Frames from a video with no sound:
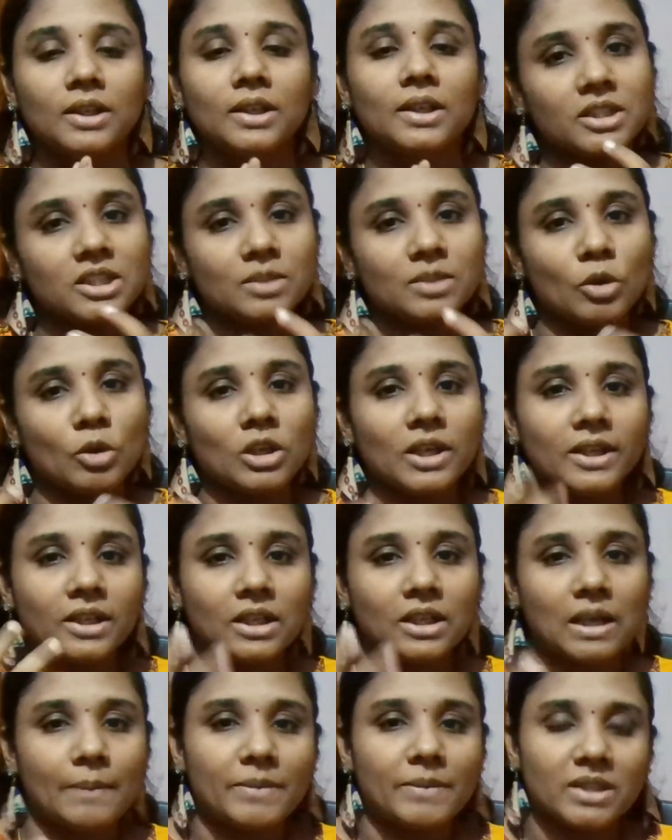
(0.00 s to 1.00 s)
It is more like
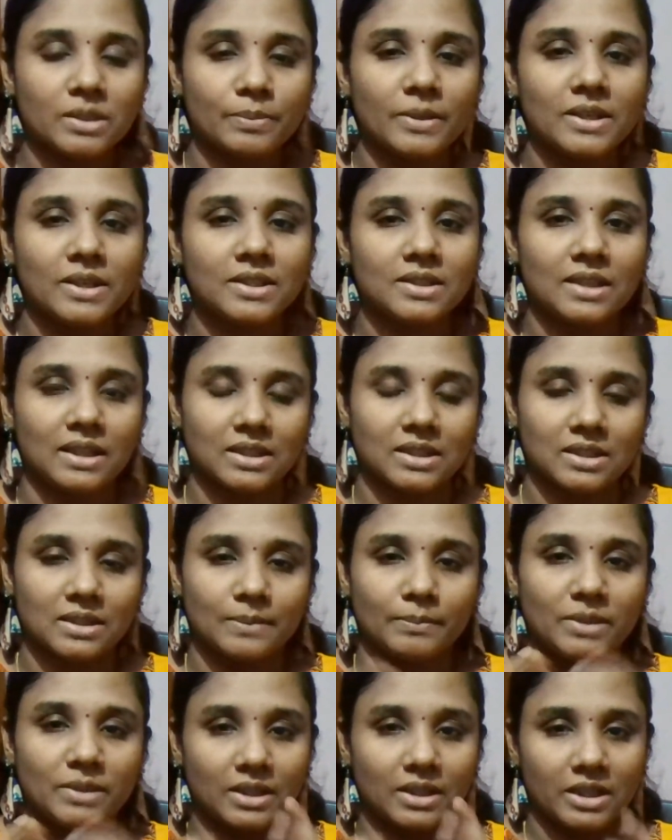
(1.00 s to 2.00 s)
a commitment that
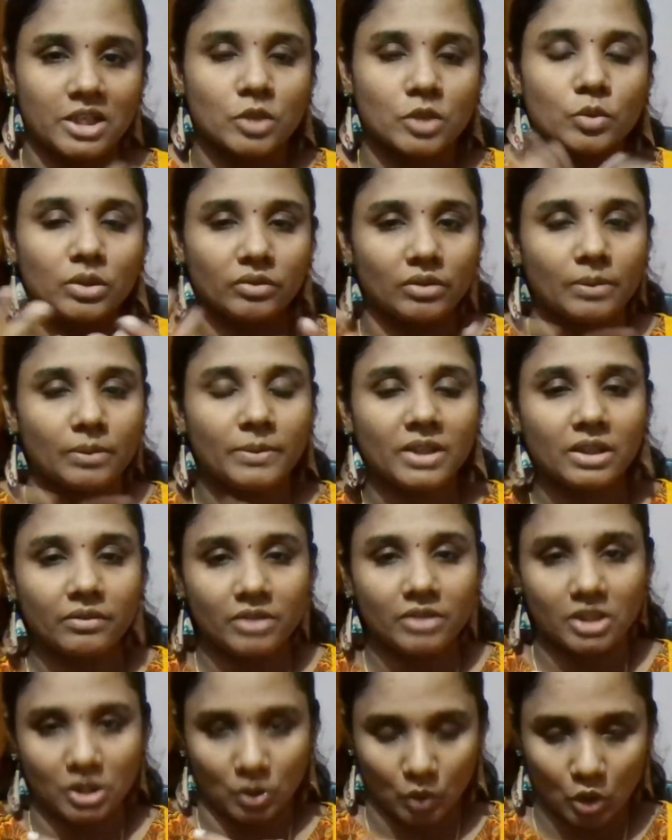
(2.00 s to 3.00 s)
me and Yashwant will be
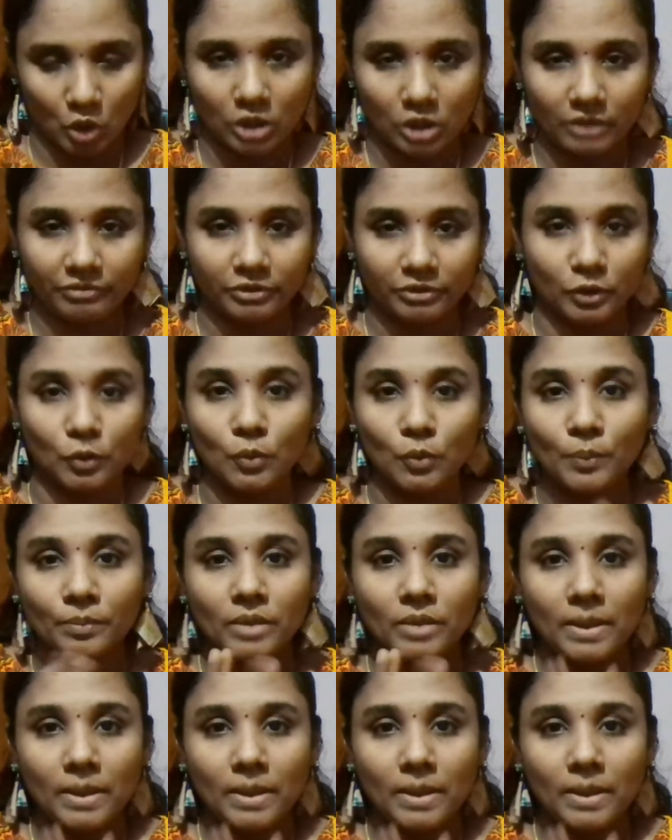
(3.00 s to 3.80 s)
giving to all of you,